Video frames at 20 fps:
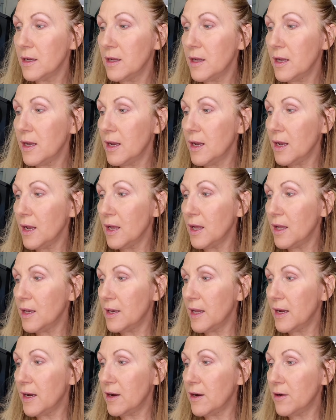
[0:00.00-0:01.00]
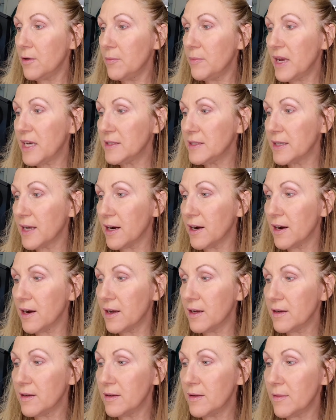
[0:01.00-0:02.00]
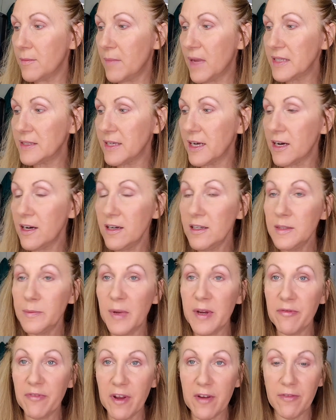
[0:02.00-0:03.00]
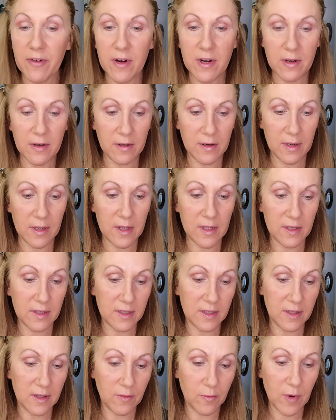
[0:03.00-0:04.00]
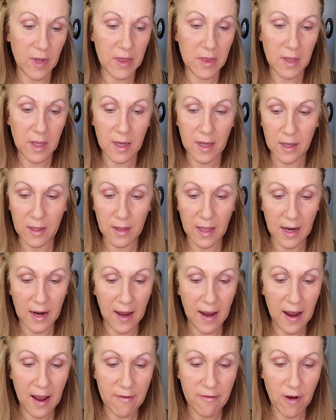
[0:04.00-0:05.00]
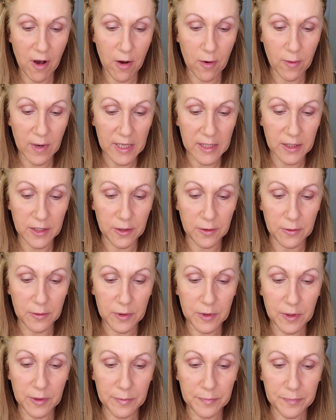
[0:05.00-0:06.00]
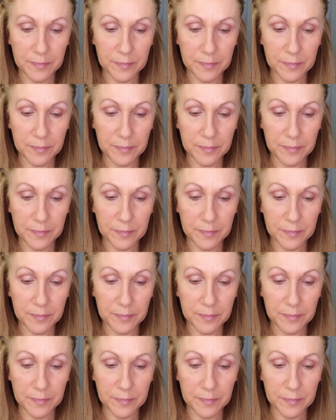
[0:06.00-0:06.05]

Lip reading: And now mascara. Mascara is my favorite. It's the one thing that I have always used.